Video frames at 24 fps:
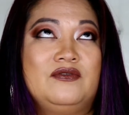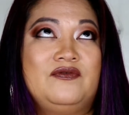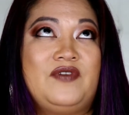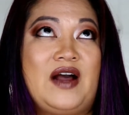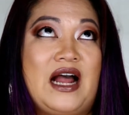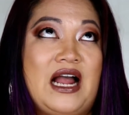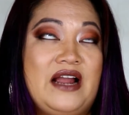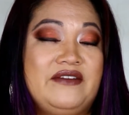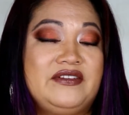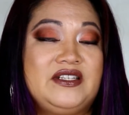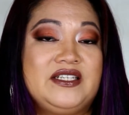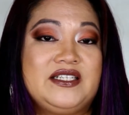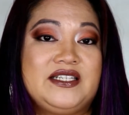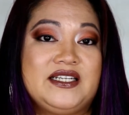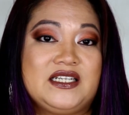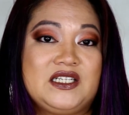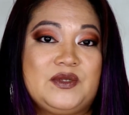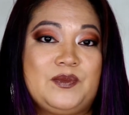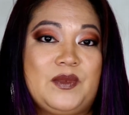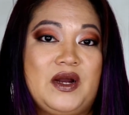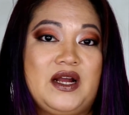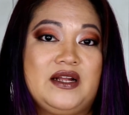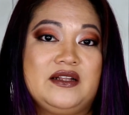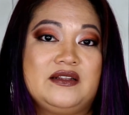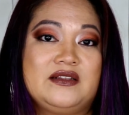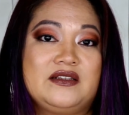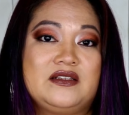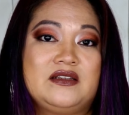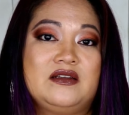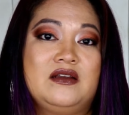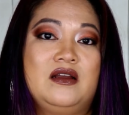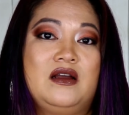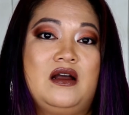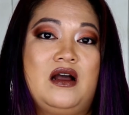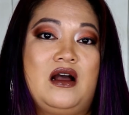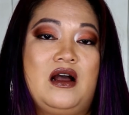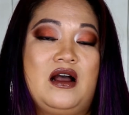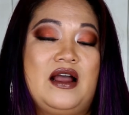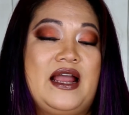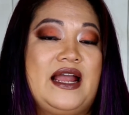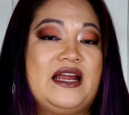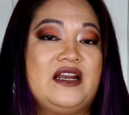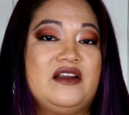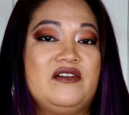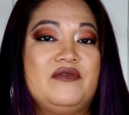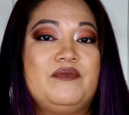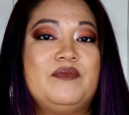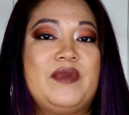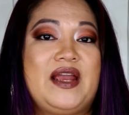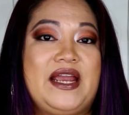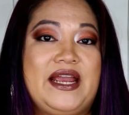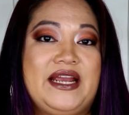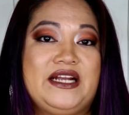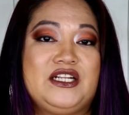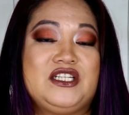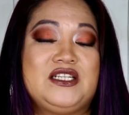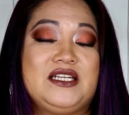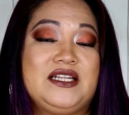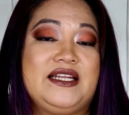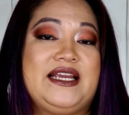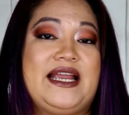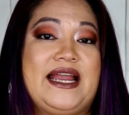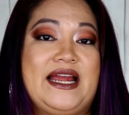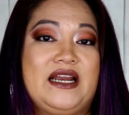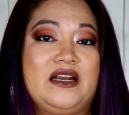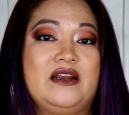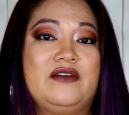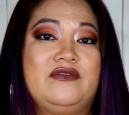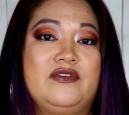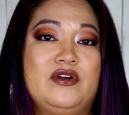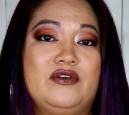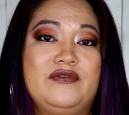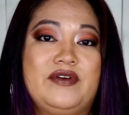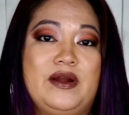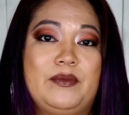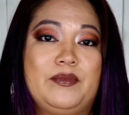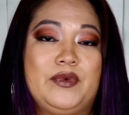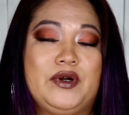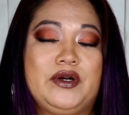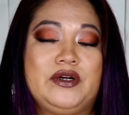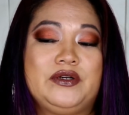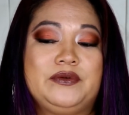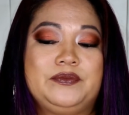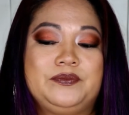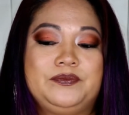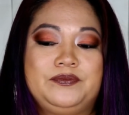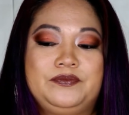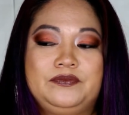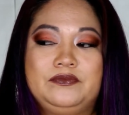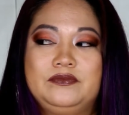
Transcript: 5 to 6 months, end of May to the end of November.